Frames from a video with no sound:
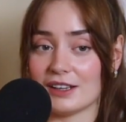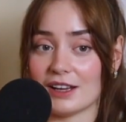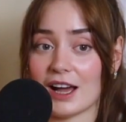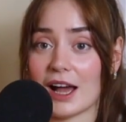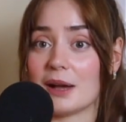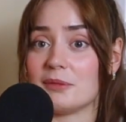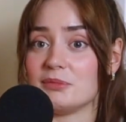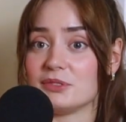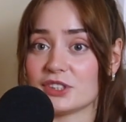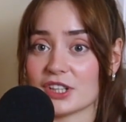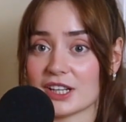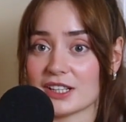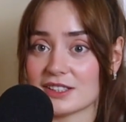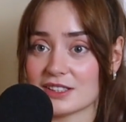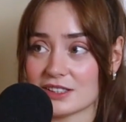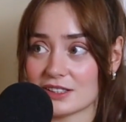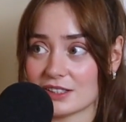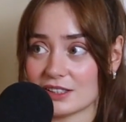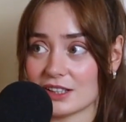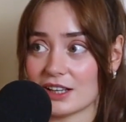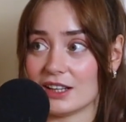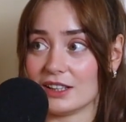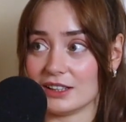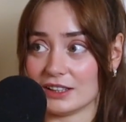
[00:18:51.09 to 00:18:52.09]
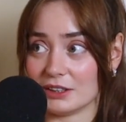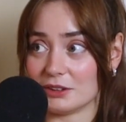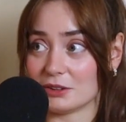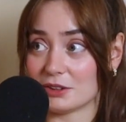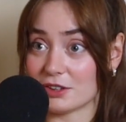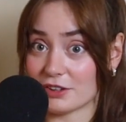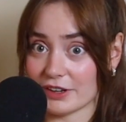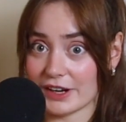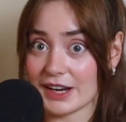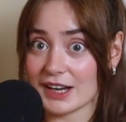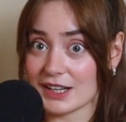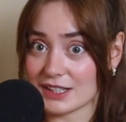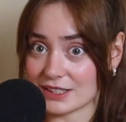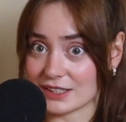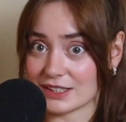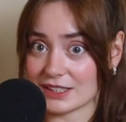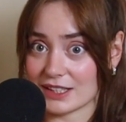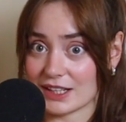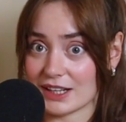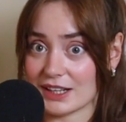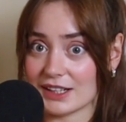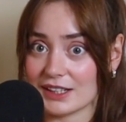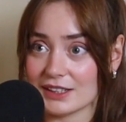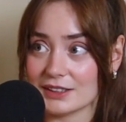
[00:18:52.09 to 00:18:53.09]
I'm just a little
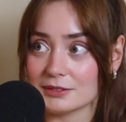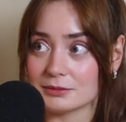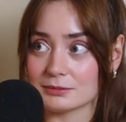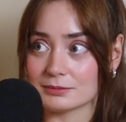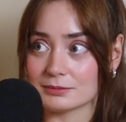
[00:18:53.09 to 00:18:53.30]
crazy.